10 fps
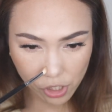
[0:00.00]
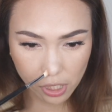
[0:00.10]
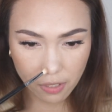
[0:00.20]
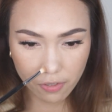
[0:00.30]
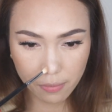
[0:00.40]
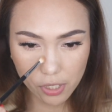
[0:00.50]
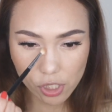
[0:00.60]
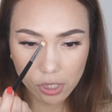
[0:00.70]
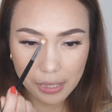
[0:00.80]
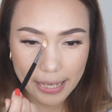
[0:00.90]
She even
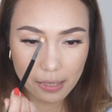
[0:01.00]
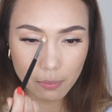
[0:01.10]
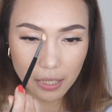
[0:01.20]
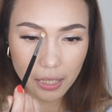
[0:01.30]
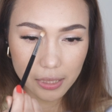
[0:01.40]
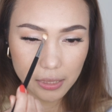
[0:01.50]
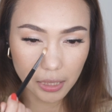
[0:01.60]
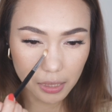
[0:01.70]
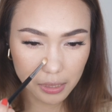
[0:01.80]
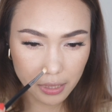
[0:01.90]
mentioned like Bella
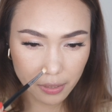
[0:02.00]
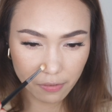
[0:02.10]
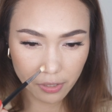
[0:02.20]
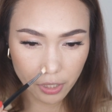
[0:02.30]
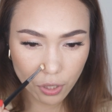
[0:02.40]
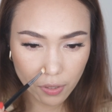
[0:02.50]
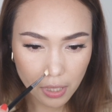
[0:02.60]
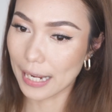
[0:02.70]
Hadid in her video.